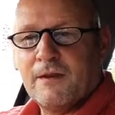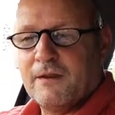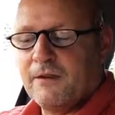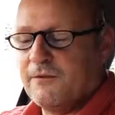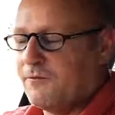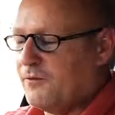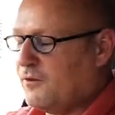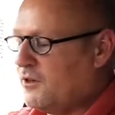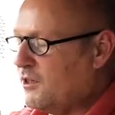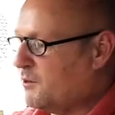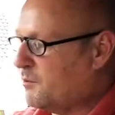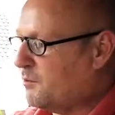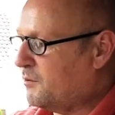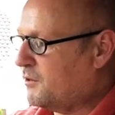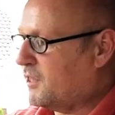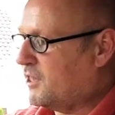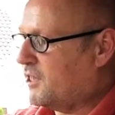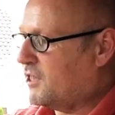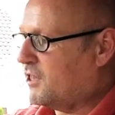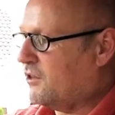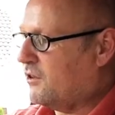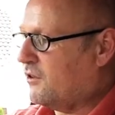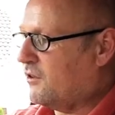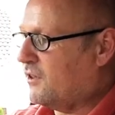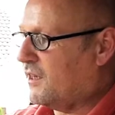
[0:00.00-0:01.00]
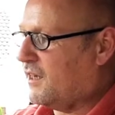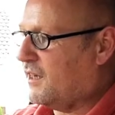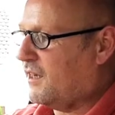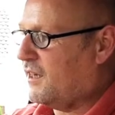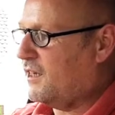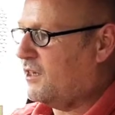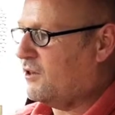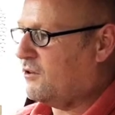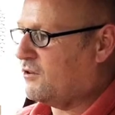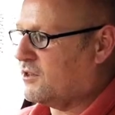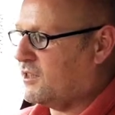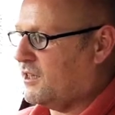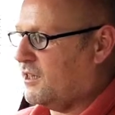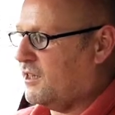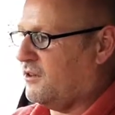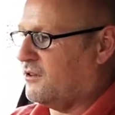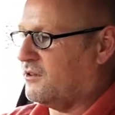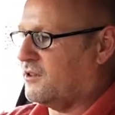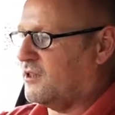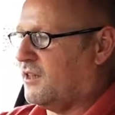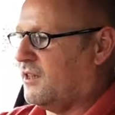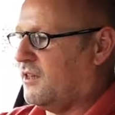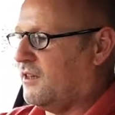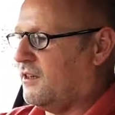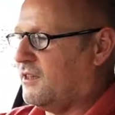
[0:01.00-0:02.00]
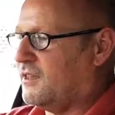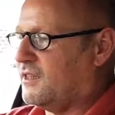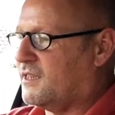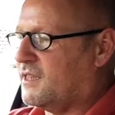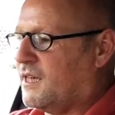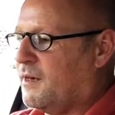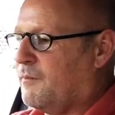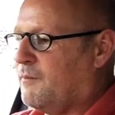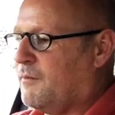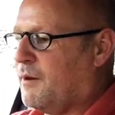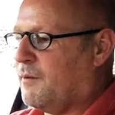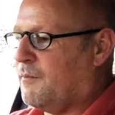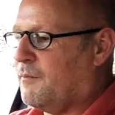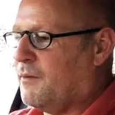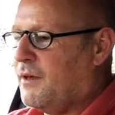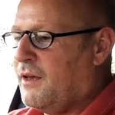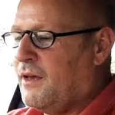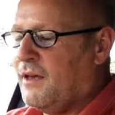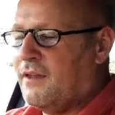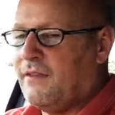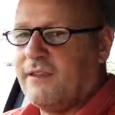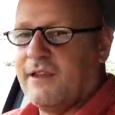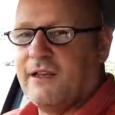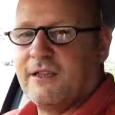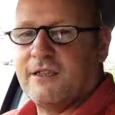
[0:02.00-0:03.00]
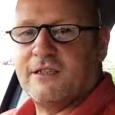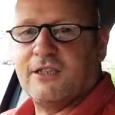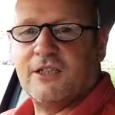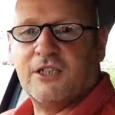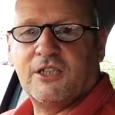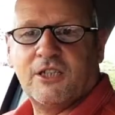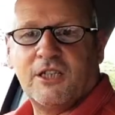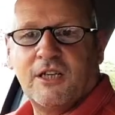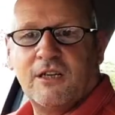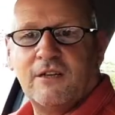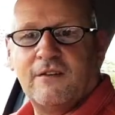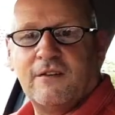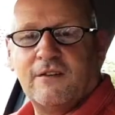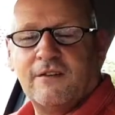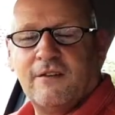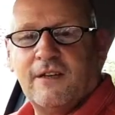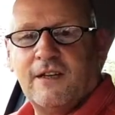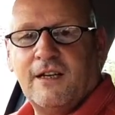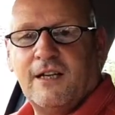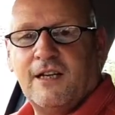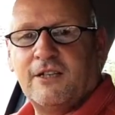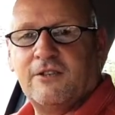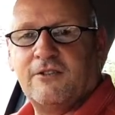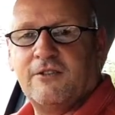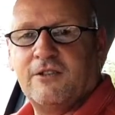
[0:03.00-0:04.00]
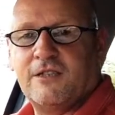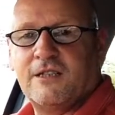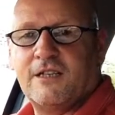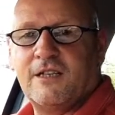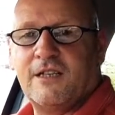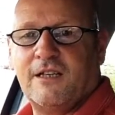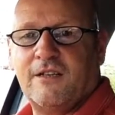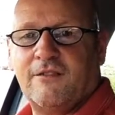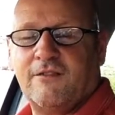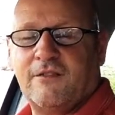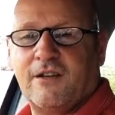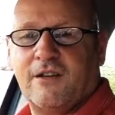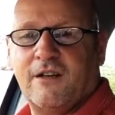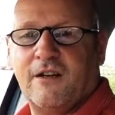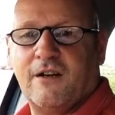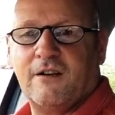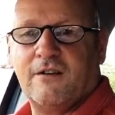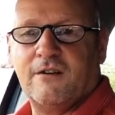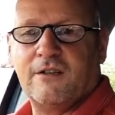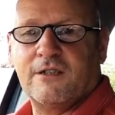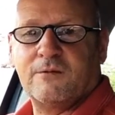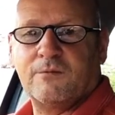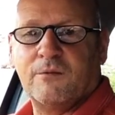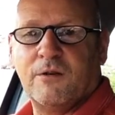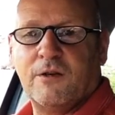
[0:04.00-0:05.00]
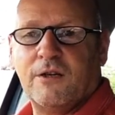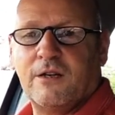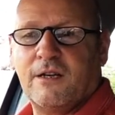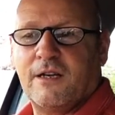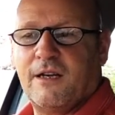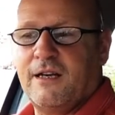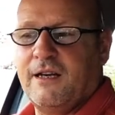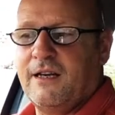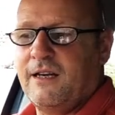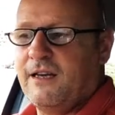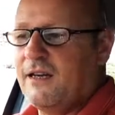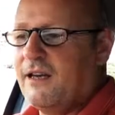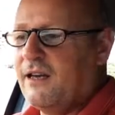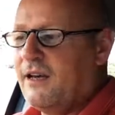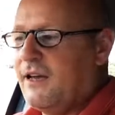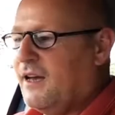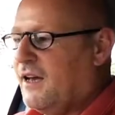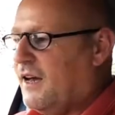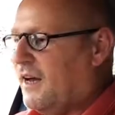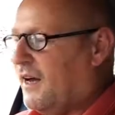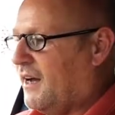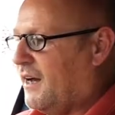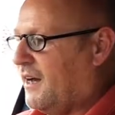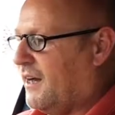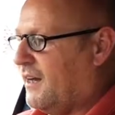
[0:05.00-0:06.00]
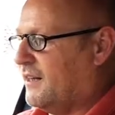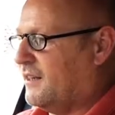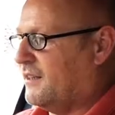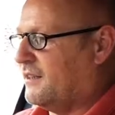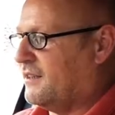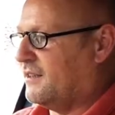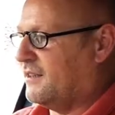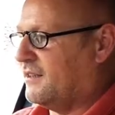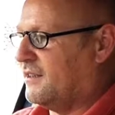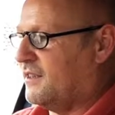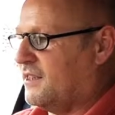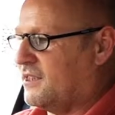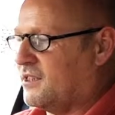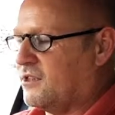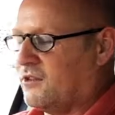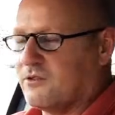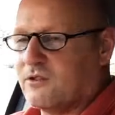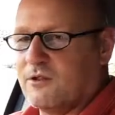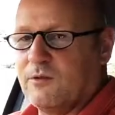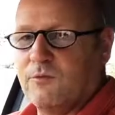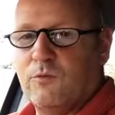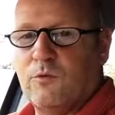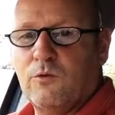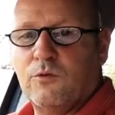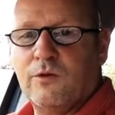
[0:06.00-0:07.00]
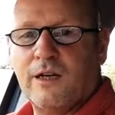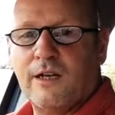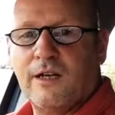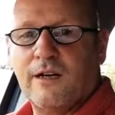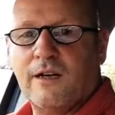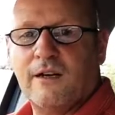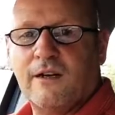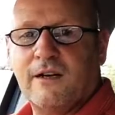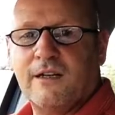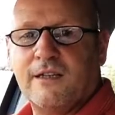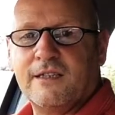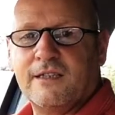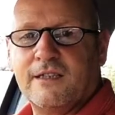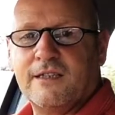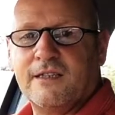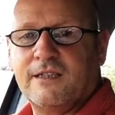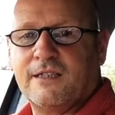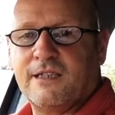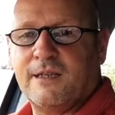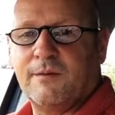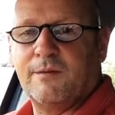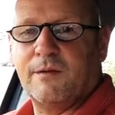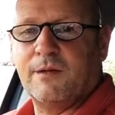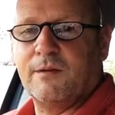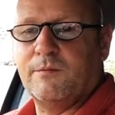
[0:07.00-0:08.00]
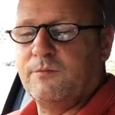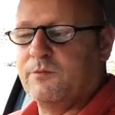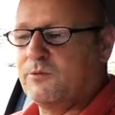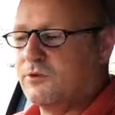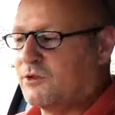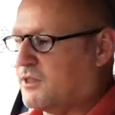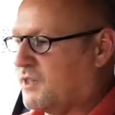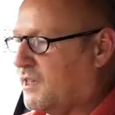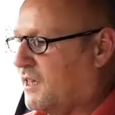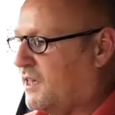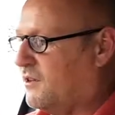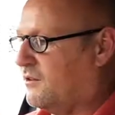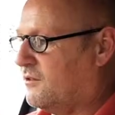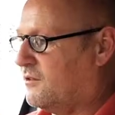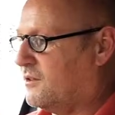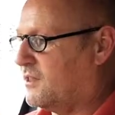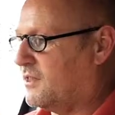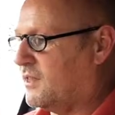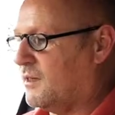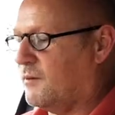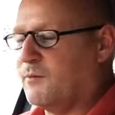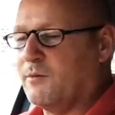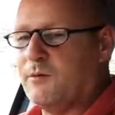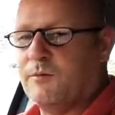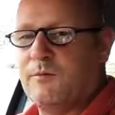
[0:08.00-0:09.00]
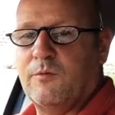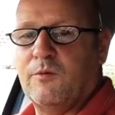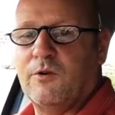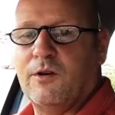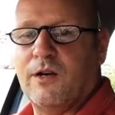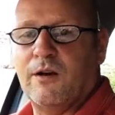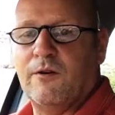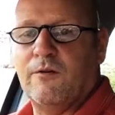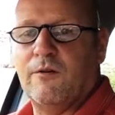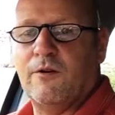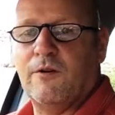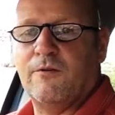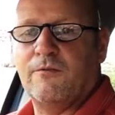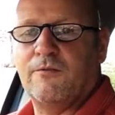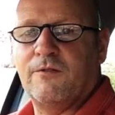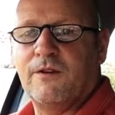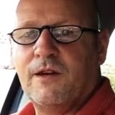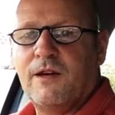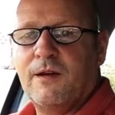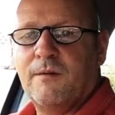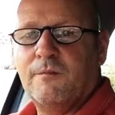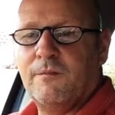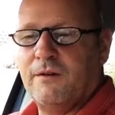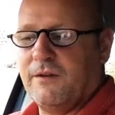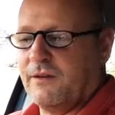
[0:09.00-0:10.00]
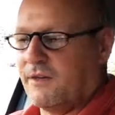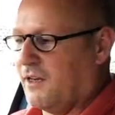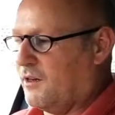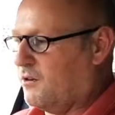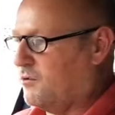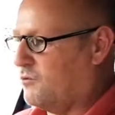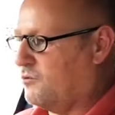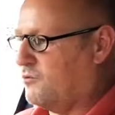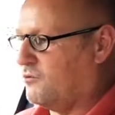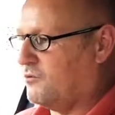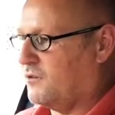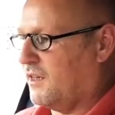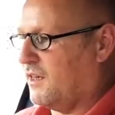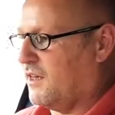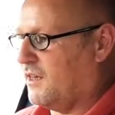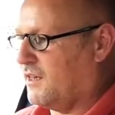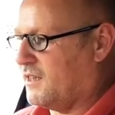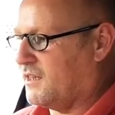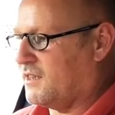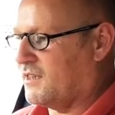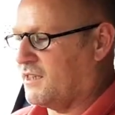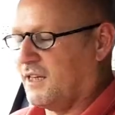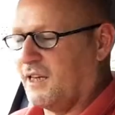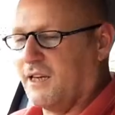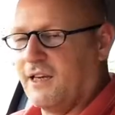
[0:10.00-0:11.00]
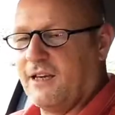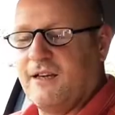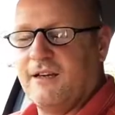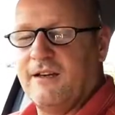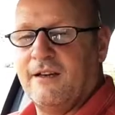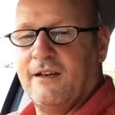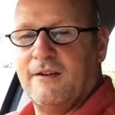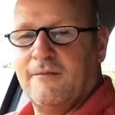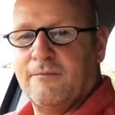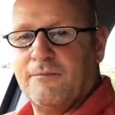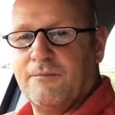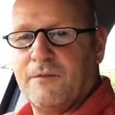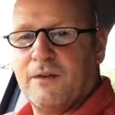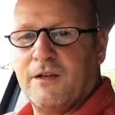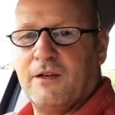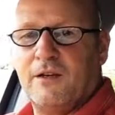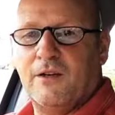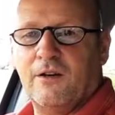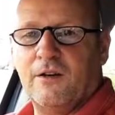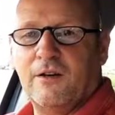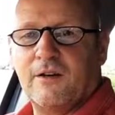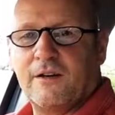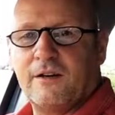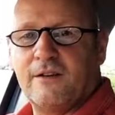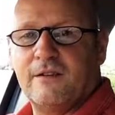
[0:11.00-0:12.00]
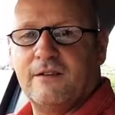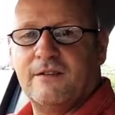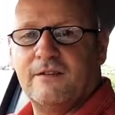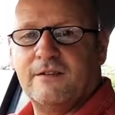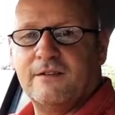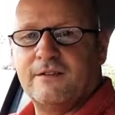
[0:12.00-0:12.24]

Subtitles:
The first position on the key, you'll see lots of lights come up. That's to show that the electricity of the car is working, and there's lots of warning lights, and some of them will stay on, some of them will go off, but they're all there to say, look,